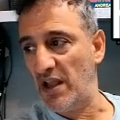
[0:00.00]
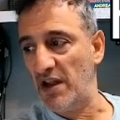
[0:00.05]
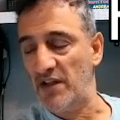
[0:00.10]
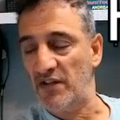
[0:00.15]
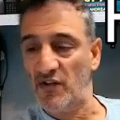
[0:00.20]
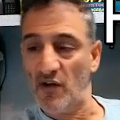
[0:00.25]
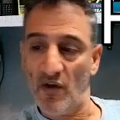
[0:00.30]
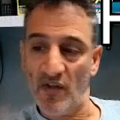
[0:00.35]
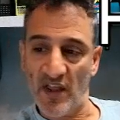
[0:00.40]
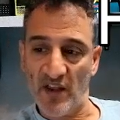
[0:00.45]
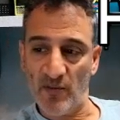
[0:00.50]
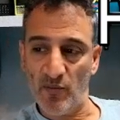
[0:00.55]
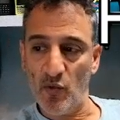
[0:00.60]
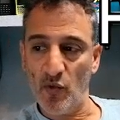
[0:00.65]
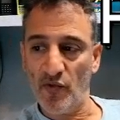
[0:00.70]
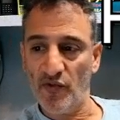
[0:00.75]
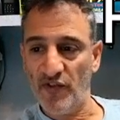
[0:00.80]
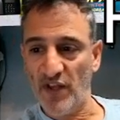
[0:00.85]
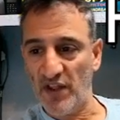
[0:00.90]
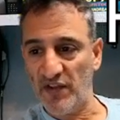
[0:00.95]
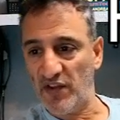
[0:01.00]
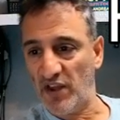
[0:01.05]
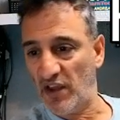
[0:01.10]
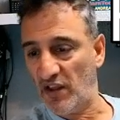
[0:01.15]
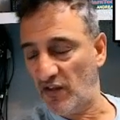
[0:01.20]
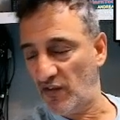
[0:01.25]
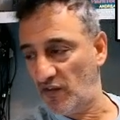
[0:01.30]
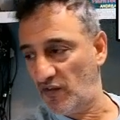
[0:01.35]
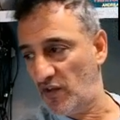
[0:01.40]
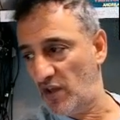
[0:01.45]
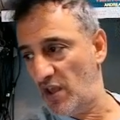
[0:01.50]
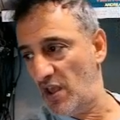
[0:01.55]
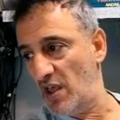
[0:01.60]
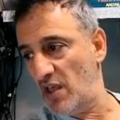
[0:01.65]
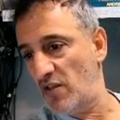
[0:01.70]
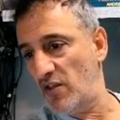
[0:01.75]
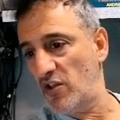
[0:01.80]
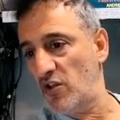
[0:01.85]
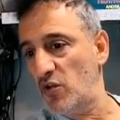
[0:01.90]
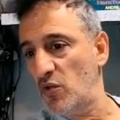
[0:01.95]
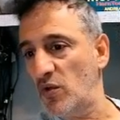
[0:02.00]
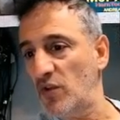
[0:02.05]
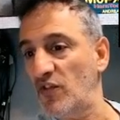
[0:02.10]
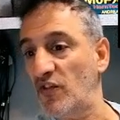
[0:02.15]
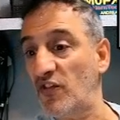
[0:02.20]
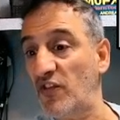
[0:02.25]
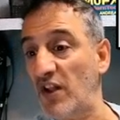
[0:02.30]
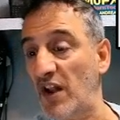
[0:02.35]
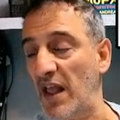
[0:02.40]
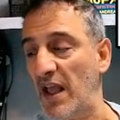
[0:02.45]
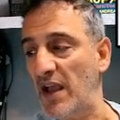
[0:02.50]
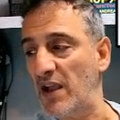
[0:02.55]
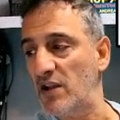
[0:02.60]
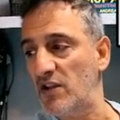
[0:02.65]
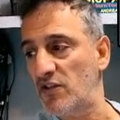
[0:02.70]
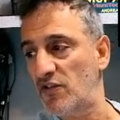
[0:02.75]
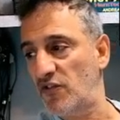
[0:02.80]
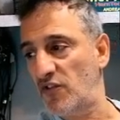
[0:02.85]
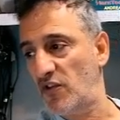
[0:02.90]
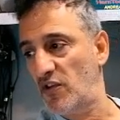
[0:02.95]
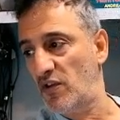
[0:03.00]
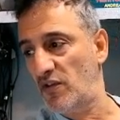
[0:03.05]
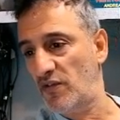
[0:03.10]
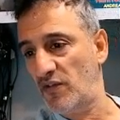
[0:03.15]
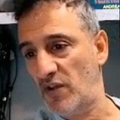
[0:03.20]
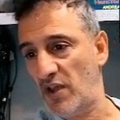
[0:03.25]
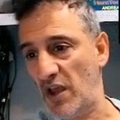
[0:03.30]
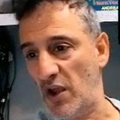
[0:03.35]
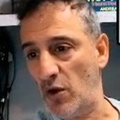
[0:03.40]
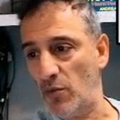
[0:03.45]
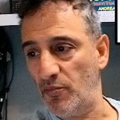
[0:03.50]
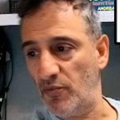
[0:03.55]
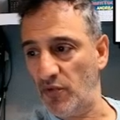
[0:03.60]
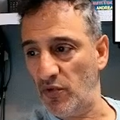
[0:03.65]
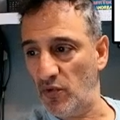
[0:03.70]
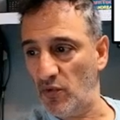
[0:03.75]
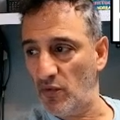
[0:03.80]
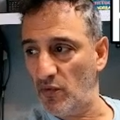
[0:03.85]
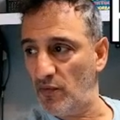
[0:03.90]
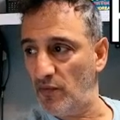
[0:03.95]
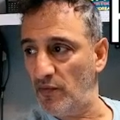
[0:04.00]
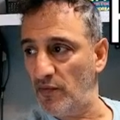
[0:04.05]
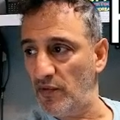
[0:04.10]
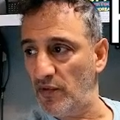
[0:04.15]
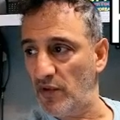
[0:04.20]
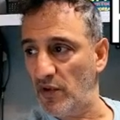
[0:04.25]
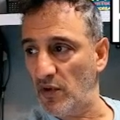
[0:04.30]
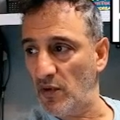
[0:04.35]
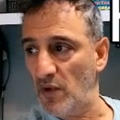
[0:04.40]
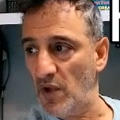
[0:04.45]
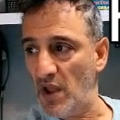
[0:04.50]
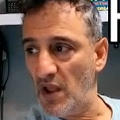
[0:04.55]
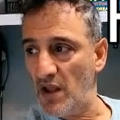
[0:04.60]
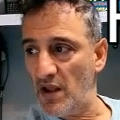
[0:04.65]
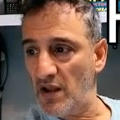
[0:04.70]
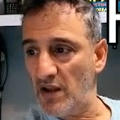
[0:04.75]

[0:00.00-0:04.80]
And it's got, there's more settings that you can select to, to help you, you know,